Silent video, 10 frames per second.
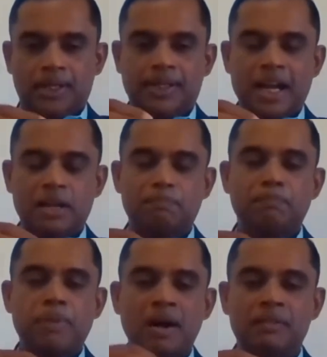That
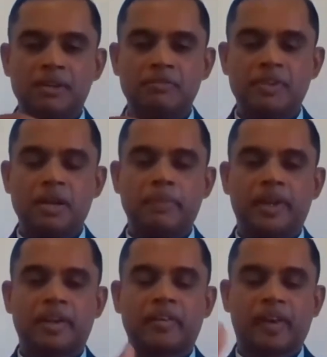power will be
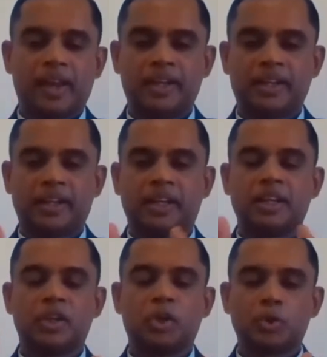
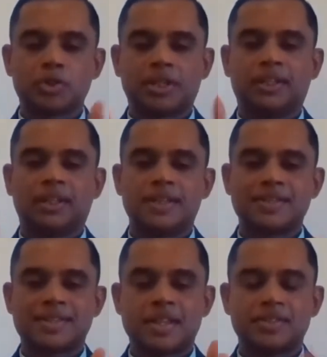created using
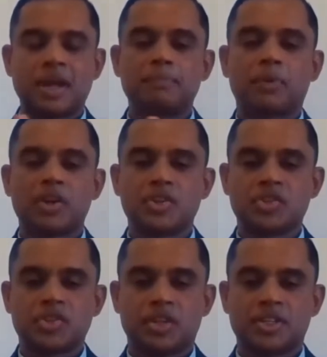this
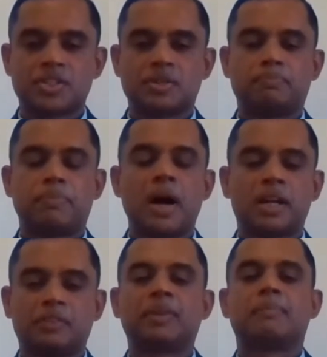subconscious part
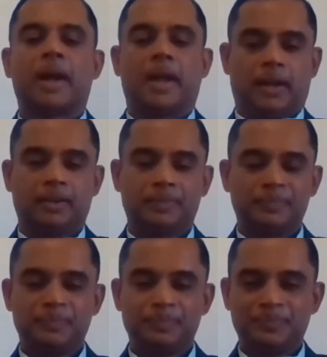of the mind.
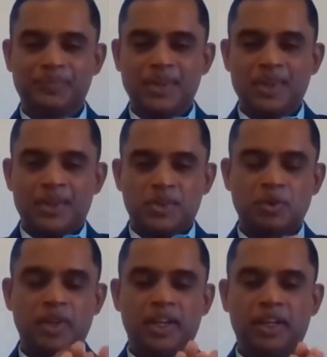Hmm.
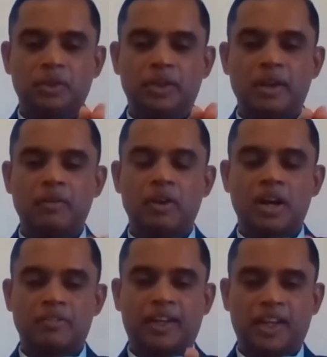need to give a lot
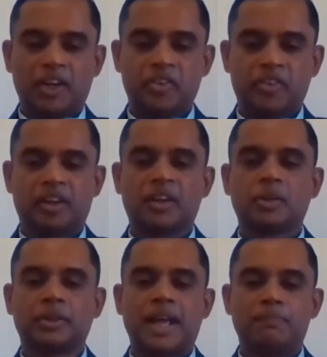of attention
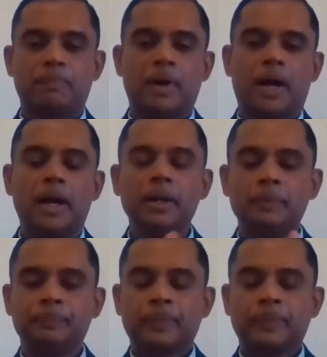to that part.